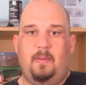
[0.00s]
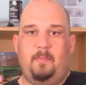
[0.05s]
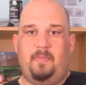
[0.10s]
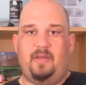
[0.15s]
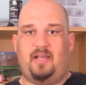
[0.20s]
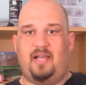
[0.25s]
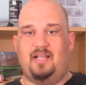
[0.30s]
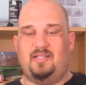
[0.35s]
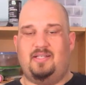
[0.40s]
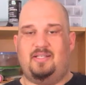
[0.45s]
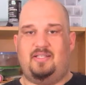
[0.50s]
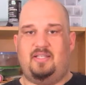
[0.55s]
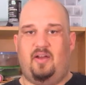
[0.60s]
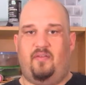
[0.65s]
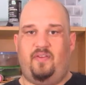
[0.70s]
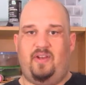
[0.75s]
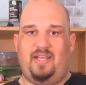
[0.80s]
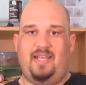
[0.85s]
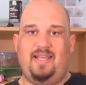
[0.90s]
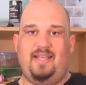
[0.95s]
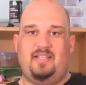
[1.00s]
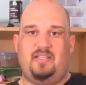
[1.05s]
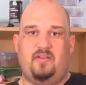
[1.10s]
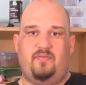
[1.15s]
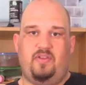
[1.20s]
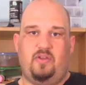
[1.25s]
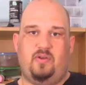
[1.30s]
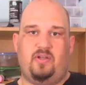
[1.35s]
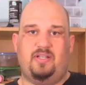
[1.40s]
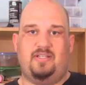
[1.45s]
Because it's
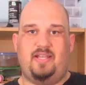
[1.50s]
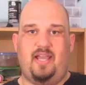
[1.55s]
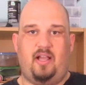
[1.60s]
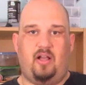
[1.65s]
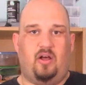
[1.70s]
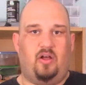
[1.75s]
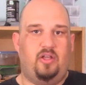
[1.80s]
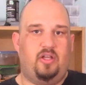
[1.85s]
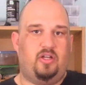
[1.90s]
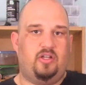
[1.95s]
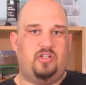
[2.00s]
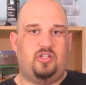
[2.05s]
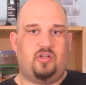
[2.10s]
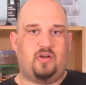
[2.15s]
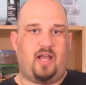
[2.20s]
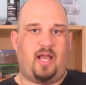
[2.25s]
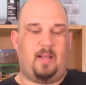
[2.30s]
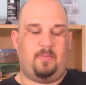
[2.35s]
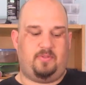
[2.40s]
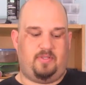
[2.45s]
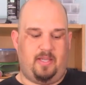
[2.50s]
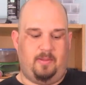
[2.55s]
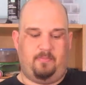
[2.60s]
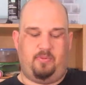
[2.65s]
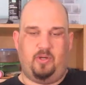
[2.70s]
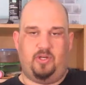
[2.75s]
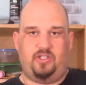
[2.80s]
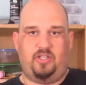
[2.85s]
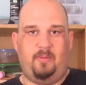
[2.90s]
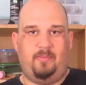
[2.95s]
self-adhesive, you can take all your scraps and
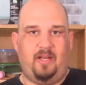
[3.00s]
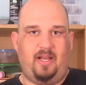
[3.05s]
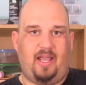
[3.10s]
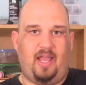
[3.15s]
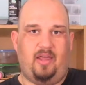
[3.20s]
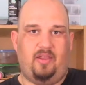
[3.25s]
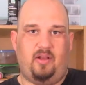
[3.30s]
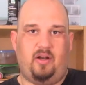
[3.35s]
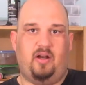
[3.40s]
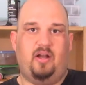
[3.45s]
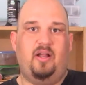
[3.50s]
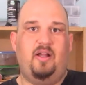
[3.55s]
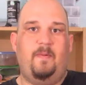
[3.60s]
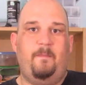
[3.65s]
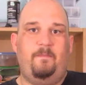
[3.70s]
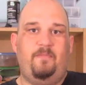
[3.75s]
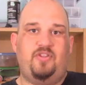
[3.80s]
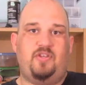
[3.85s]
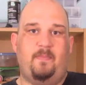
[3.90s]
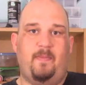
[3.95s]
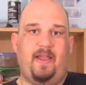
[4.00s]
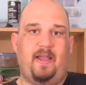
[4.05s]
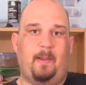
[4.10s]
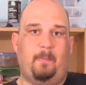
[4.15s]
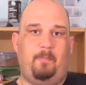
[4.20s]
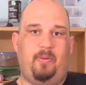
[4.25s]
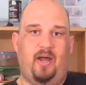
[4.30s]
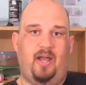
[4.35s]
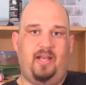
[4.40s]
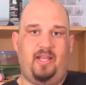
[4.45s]
push them together to make a
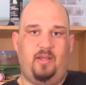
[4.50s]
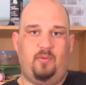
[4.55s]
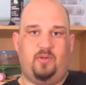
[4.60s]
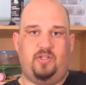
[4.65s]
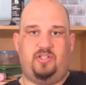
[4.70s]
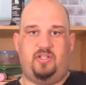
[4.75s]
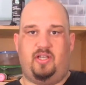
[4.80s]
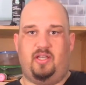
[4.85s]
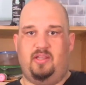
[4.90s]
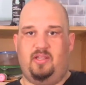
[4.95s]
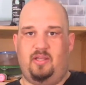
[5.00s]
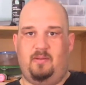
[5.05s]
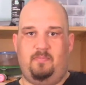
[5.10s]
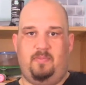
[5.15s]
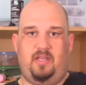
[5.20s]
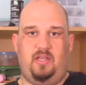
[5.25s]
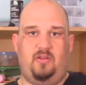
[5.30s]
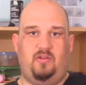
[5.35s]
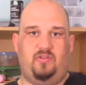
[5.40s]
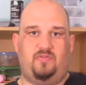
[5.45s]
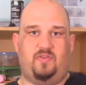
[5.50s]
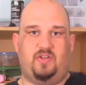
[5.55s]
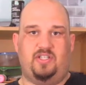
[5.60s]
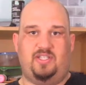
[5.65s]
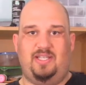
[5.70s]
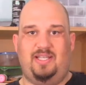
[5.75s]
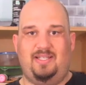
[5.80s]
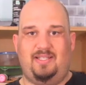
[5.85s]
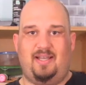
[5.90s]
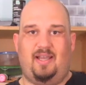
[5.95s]
putty, which can then be used for
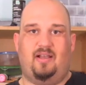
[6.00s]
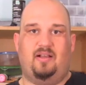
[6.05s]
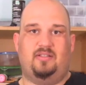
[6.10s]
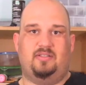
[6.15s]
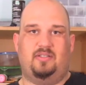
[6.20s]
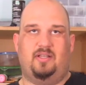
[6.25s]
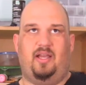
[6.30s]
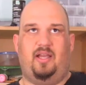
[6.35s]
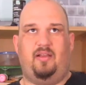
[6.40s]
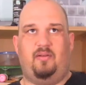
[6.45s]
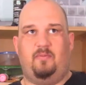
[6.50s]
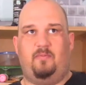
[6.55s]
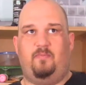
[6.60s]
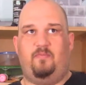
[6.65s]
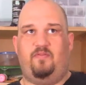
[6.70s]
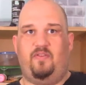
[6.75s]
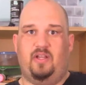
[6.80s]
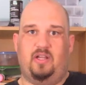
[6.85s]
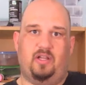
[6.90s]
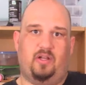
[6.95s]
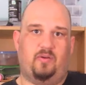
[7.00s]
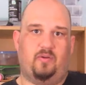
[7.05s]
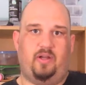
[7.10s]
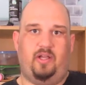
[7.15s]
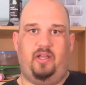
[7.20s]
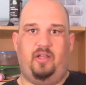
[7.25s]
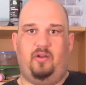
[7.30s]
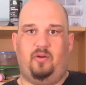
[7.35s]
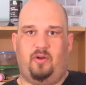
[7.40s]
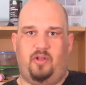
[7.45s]
details like
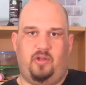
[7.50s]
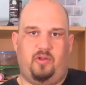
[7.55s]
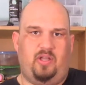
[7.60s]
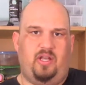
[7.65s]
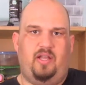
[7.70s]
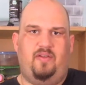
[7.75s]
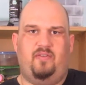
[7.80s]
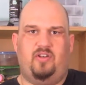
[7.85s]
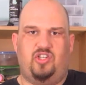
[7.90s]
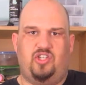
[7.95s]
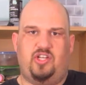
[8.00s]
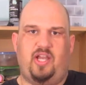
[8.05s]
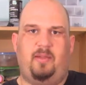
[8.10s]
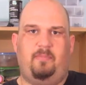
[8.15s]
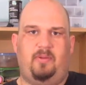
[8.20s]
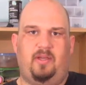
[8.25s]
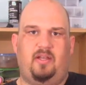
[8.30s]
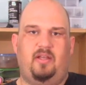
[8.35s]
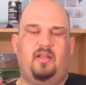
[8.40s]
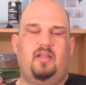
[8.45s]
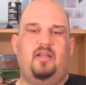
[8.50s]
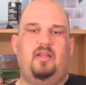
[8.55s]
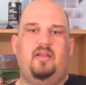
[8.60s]
filigree, or you can even shape it.